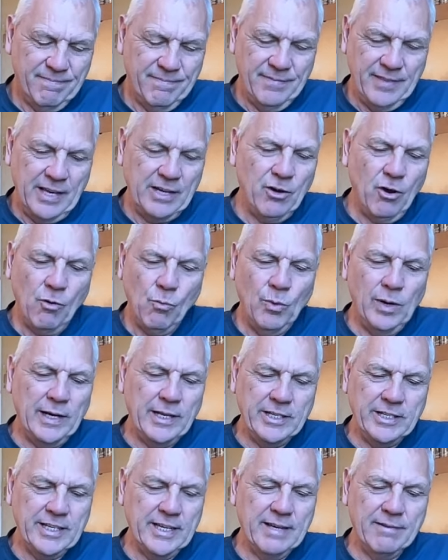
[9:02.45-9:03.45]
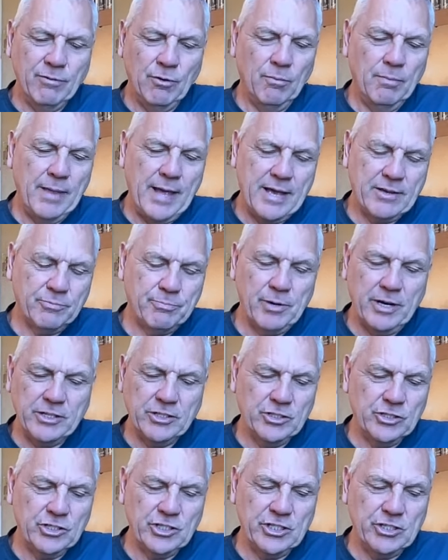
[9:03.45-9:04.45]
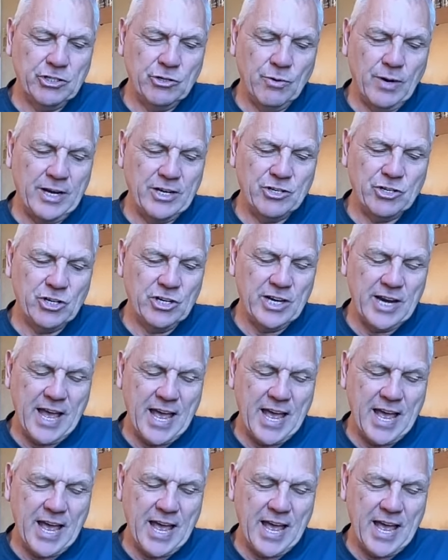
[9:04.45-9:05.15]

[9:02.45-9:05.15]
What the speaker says: They're not willing to give up their present situation